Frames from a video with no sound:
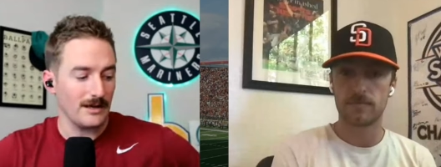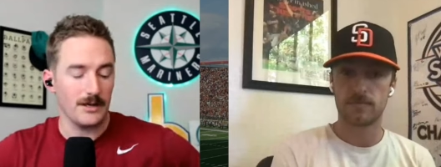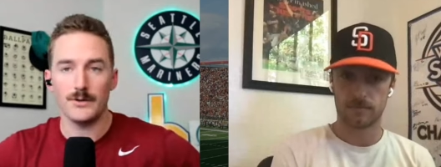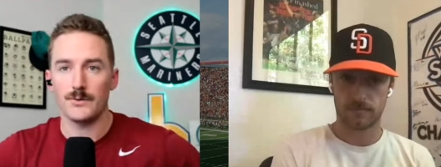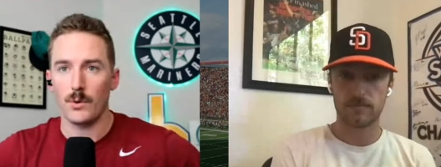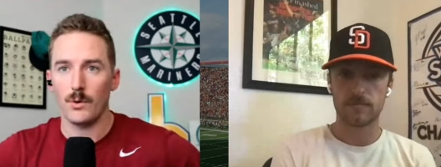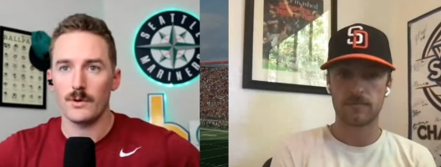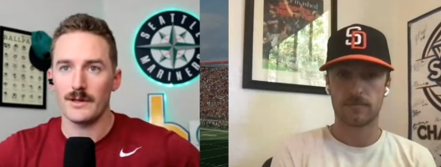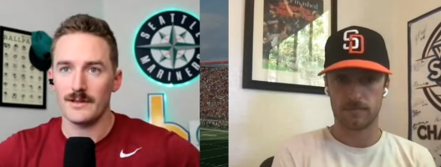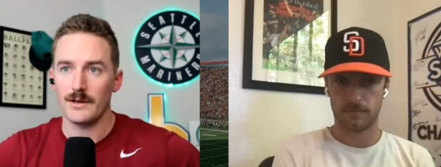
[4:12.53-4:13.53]
Speaker 1: a huge
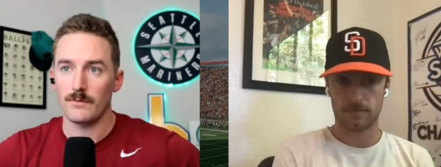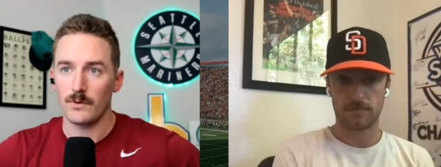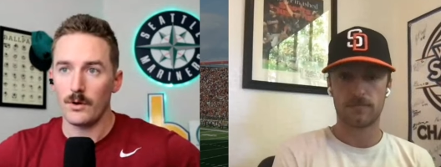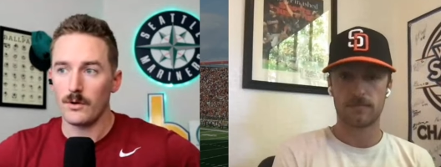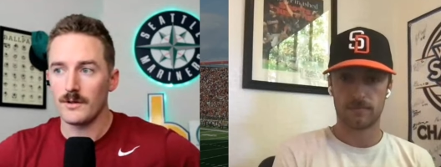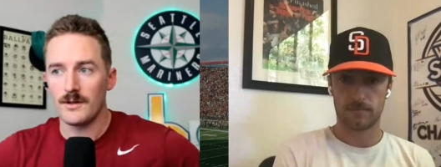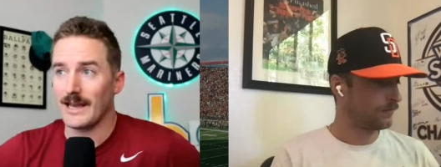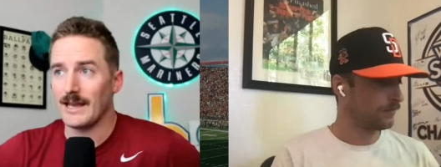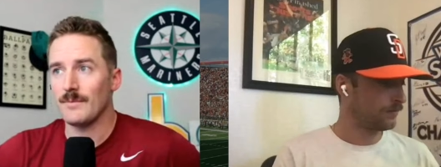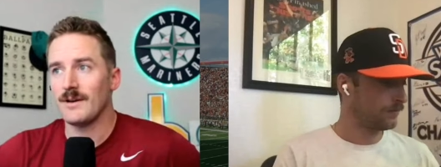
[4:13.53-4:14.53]
role in the overall
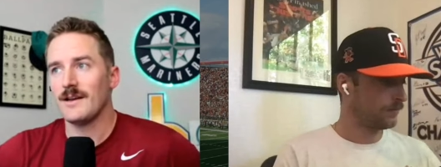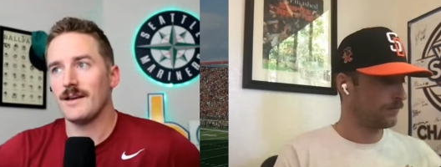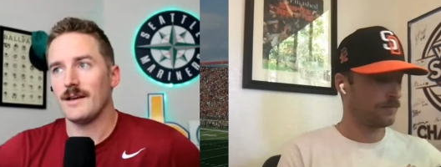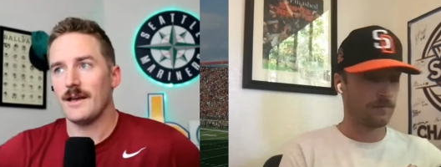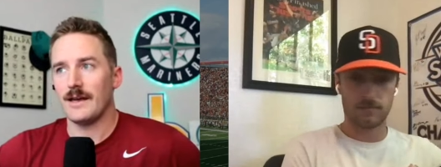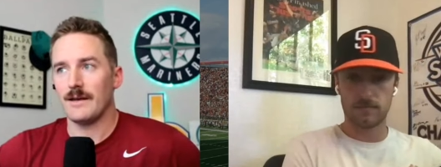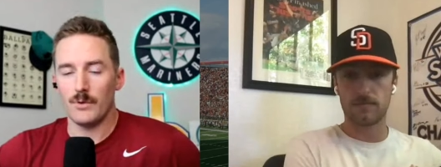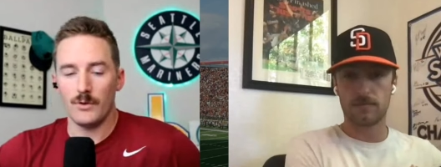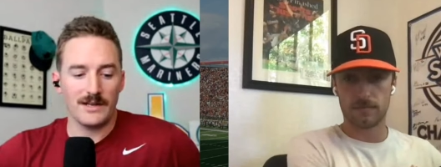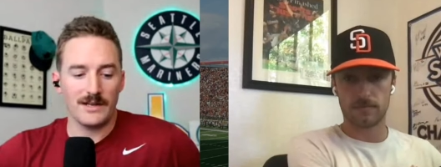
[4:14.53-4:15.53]
game.
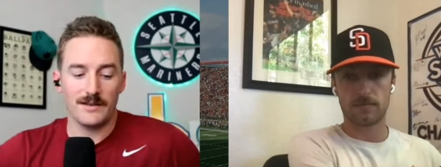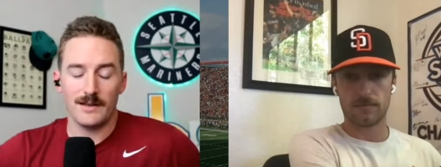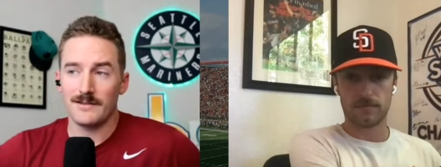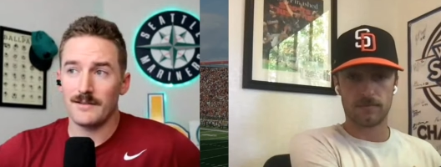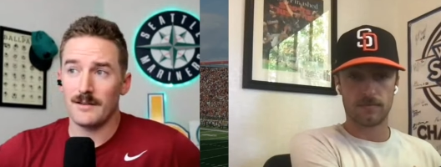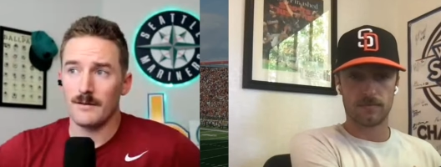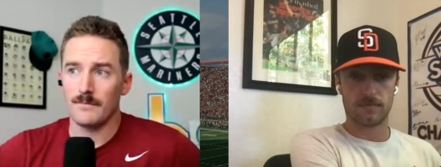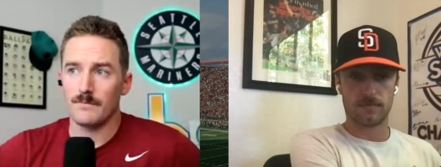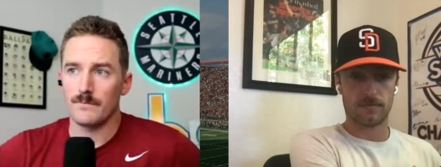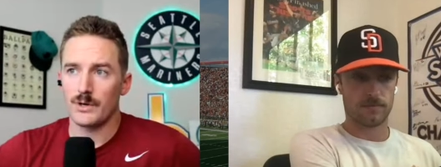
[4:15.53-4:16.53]
And moving into, into
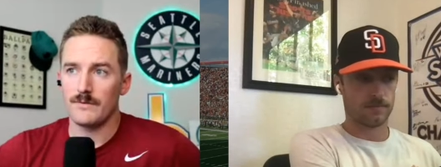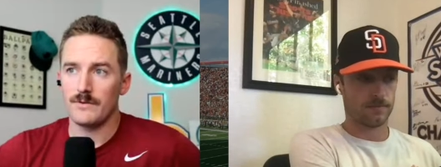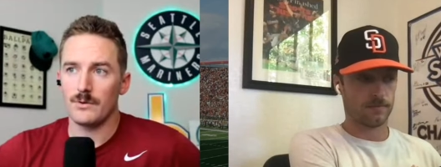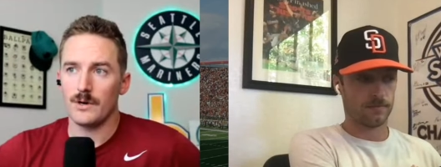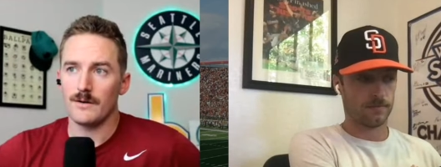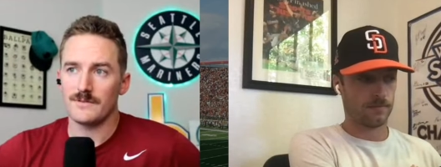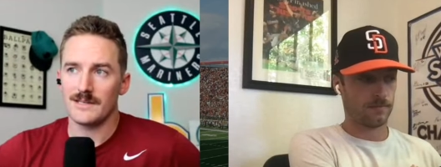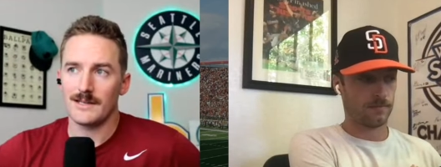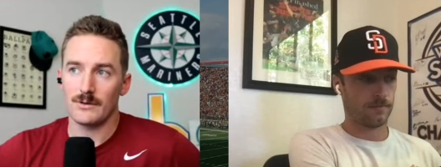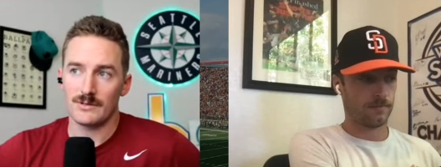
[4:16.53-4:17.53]
the preview of
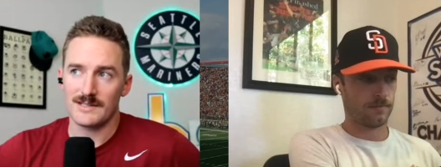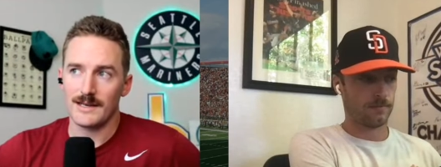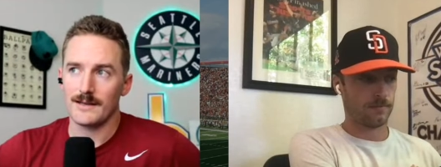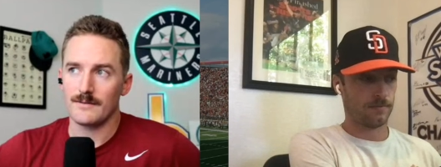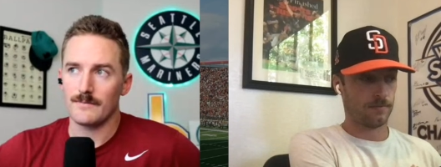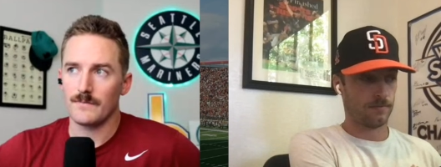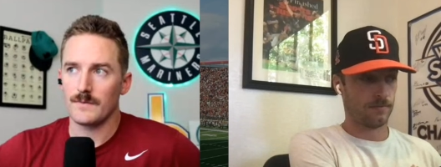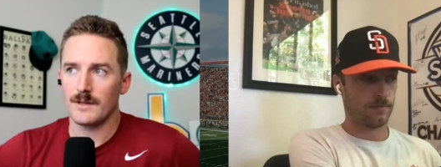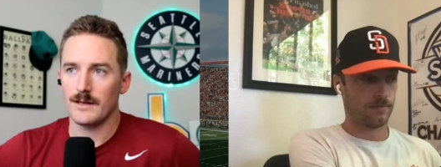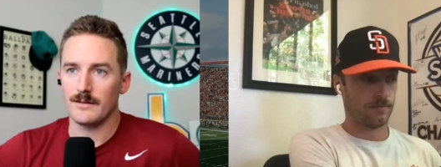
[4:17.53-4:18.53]
San Diego State,
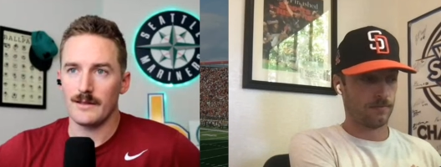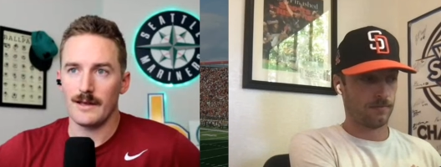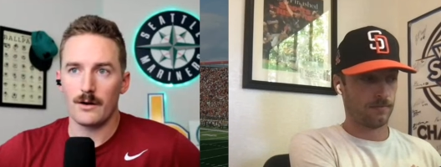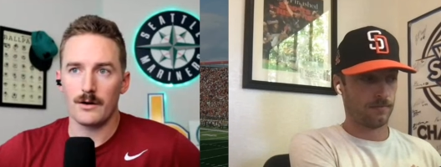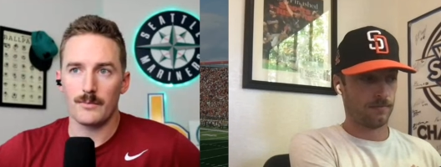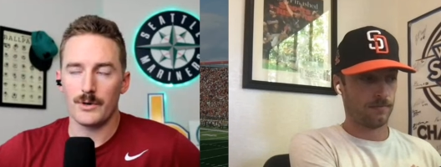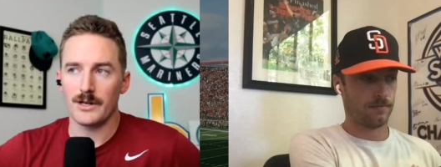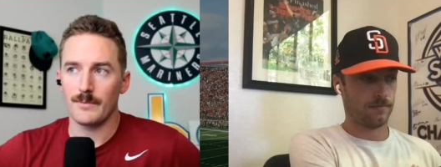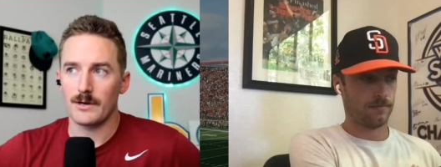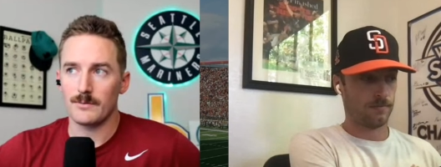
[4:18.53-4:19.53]
it, they are a
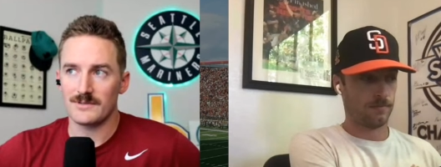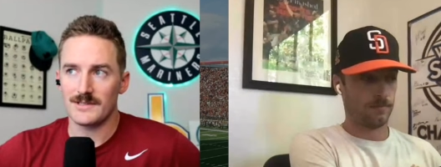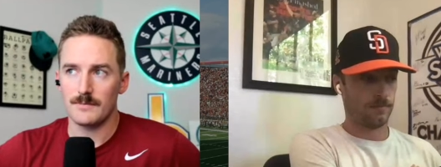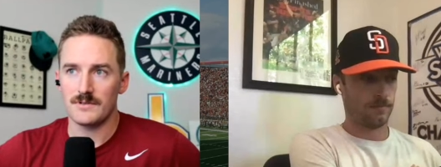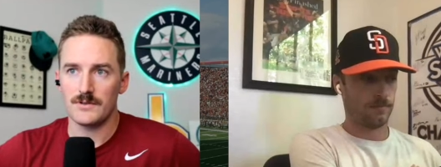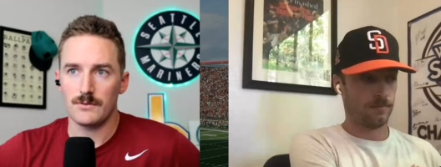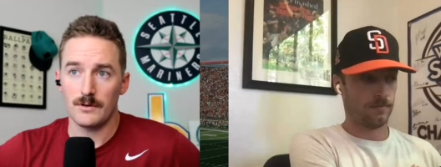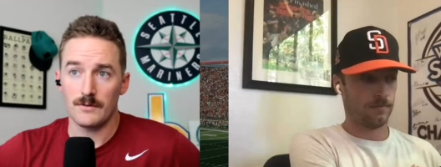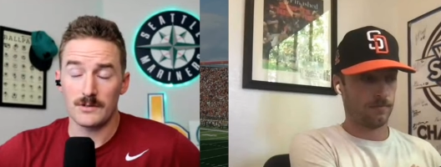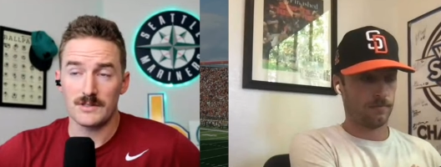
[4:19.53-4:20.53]
pretty comparable team to
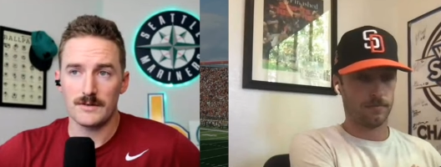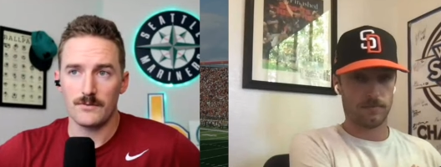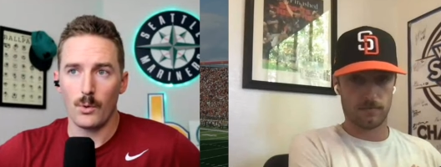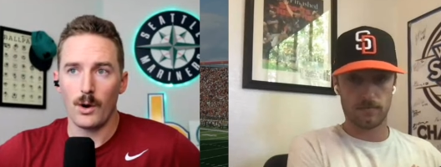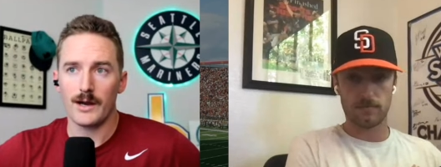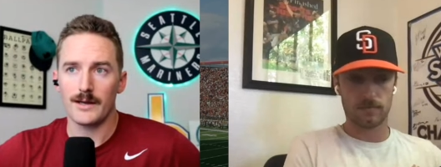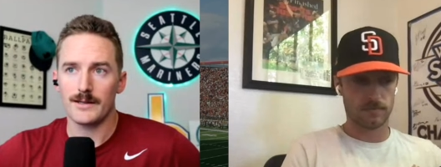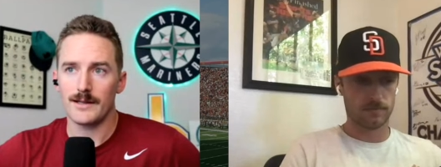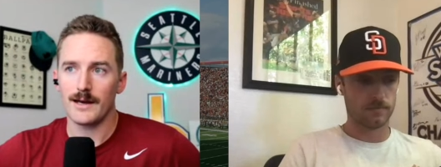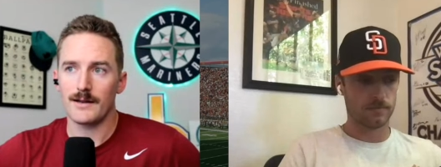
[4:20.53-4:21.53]
the University of Hawaii
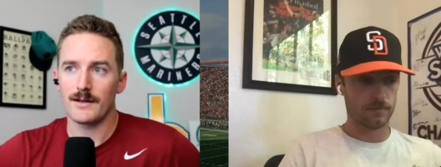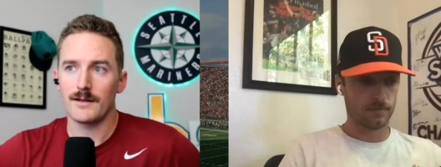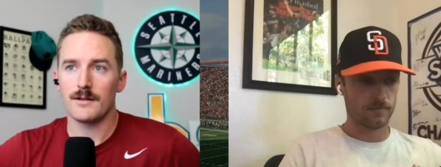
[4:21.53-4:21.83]
in that